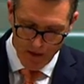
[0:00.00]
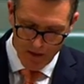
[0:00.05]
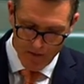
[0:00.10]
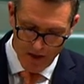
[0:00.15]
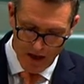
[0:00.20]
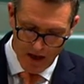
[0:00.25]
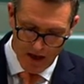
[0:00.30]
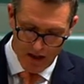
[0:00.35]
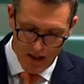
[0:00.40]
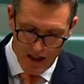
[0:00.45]

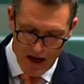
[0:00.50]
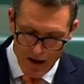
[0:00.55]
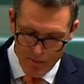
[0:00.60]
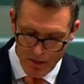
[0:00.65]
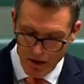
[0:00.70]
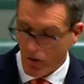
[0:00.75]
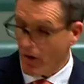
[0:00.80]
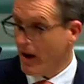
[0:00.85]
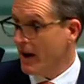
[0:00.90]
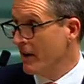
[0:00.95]
the
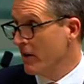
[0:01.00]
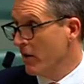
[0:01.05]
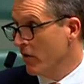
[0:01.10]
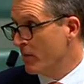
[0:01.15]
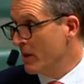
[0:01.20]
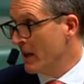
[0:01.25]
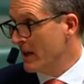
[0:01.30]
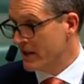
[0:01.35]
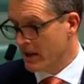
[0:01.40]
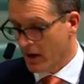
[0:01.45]
alarming rate of
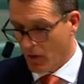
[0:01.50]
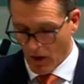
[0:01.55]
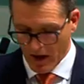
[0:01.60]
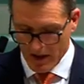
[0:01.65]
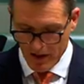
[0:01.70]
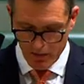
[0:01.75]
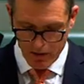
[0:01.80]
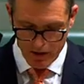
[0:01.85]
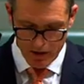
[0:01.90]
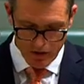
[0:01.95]
plastic
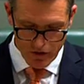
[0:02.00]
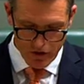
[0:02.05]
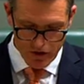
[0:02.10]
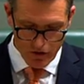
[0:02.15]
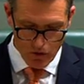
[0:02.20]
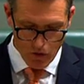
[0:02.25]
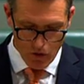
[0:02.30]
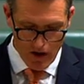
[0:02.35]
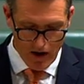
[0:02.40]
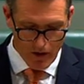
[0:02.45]
waste pollution
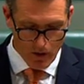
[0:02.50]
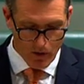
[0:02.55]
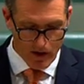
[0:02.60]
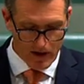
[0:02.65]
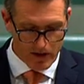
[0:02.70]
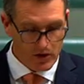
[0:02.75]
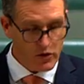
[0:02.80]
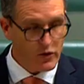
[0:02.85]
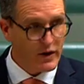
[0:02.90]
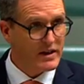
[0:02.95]
or
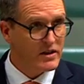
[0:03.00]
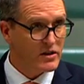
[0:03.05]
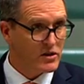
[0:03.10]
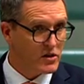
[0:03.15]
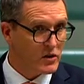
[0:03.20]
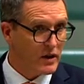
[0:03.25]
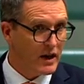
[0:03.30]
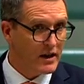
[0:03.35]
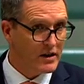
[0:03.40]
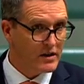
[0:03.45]
otherwise address
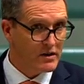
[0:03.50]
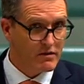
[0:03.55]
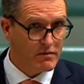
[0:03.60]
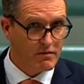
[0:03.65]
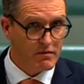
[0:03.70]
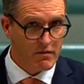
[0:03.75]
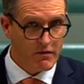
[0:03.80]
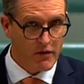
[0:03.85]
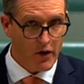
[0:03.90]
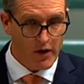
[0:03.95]
Australia's
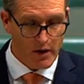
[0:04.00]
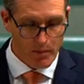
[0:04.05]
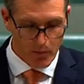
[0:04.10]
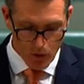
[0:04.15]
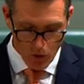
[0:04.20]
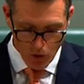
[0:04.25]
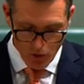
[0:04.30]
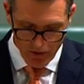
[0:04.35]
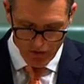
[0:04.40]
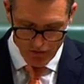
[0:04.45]
very
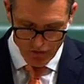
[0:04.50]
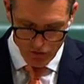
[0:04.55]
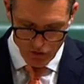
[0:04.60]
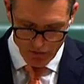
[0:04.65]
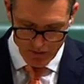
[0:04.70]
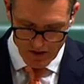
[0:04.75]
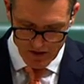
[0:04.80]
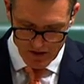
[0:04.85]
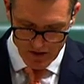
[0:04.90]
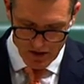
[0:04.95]
poor
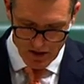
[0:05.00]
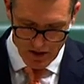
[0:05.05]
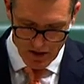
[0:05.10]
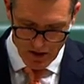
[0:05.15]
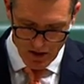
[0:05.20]
performance